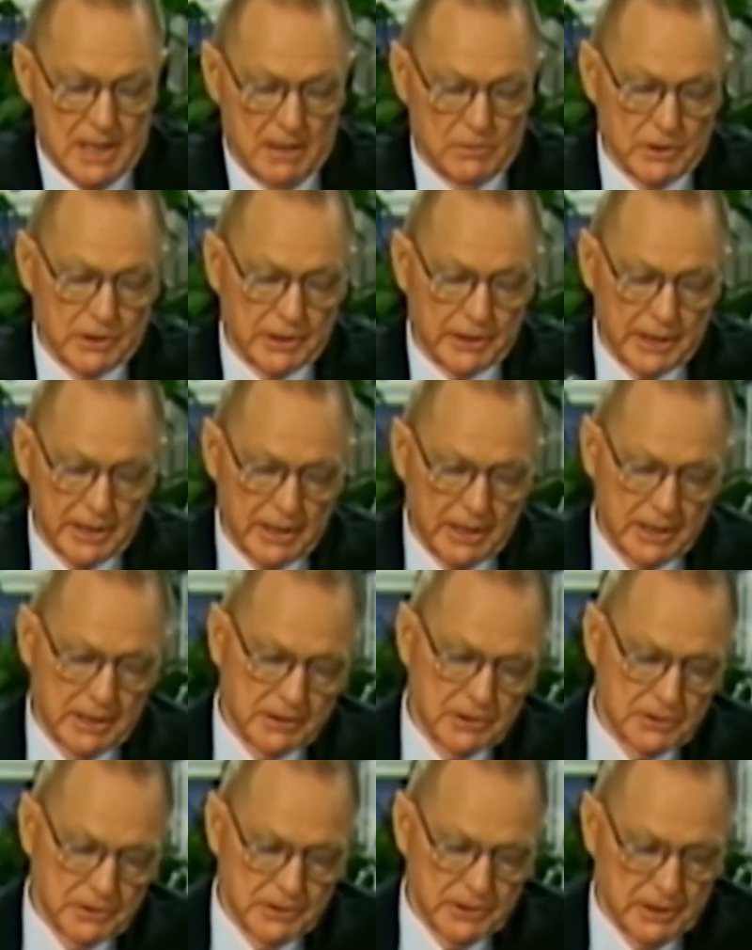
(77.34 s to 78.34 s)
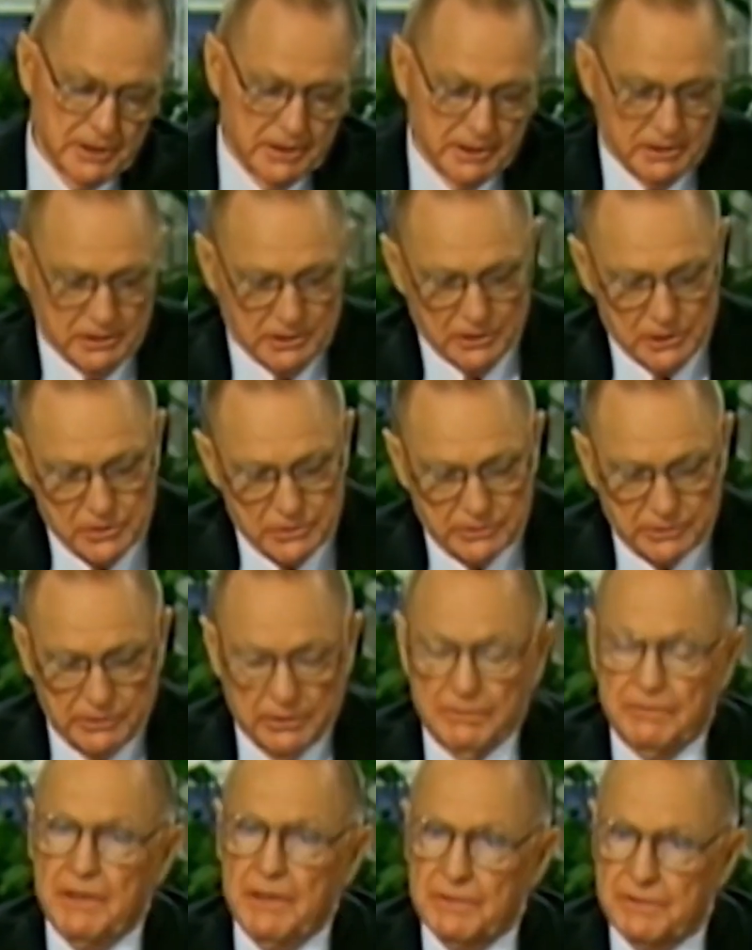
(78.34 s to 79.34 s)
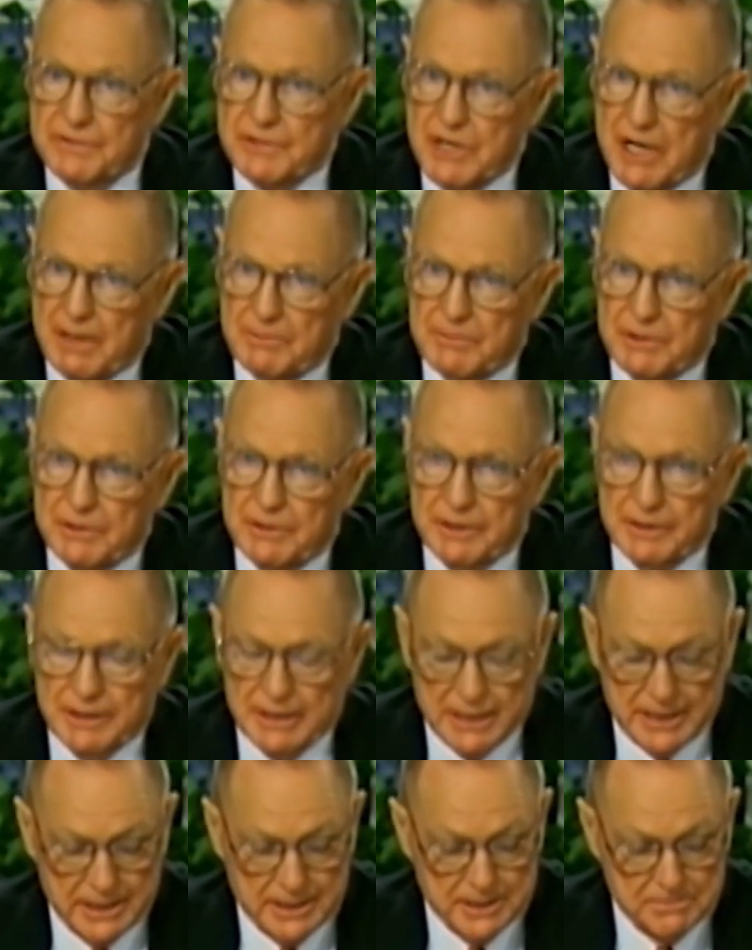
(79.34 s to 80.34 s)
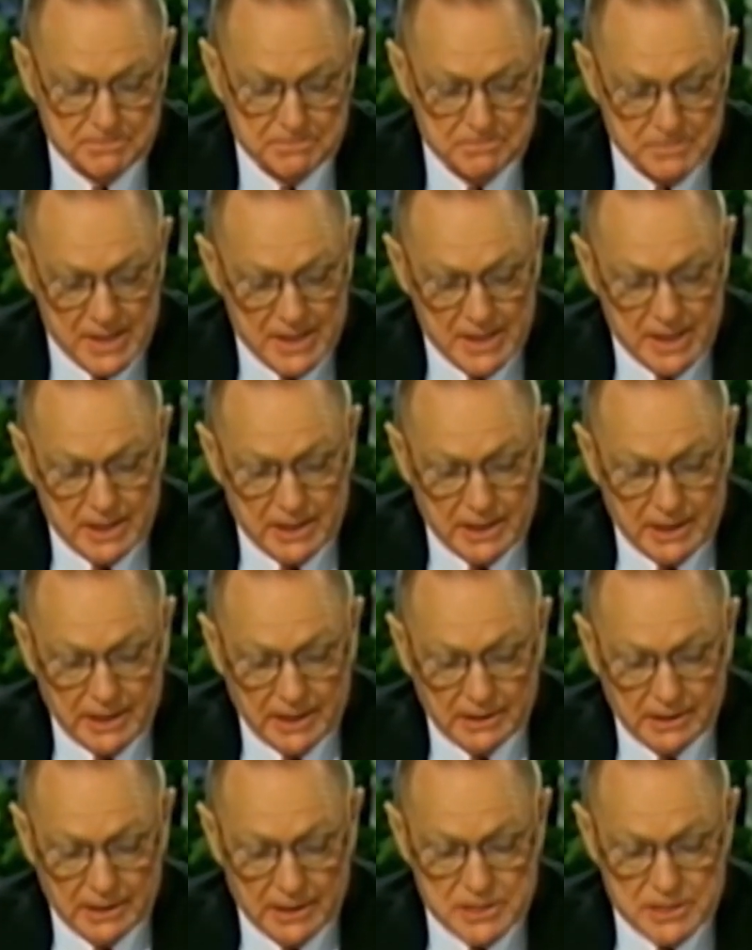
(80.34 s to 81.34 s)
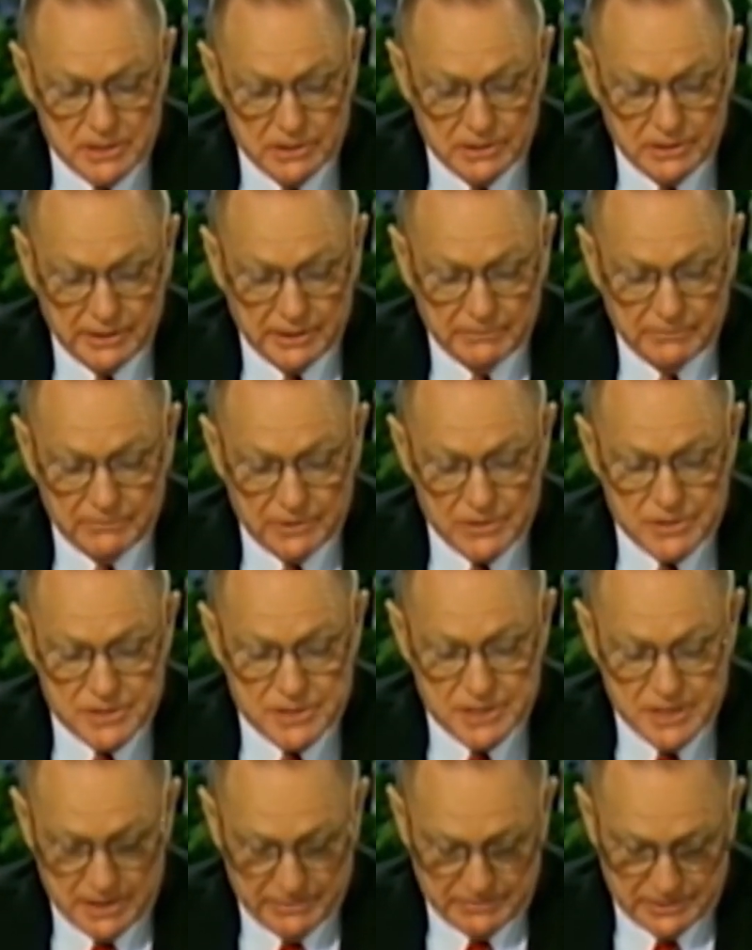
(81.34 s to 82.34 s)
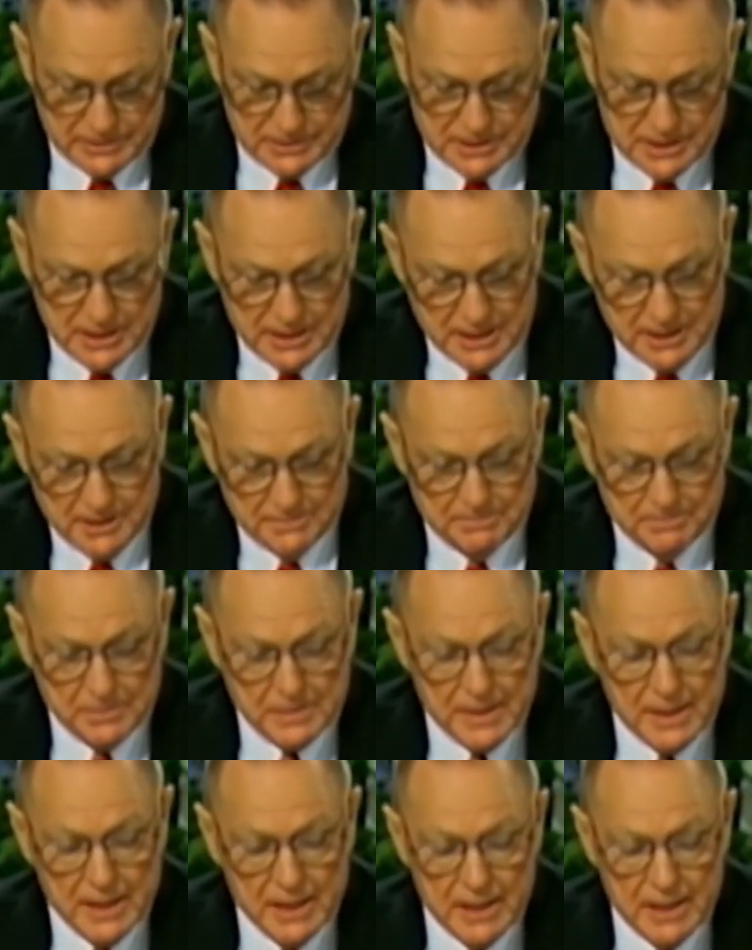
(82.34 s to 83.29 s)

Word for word: I want to get into the Luke, the fifth chapter today, and, and let's look at verse 17.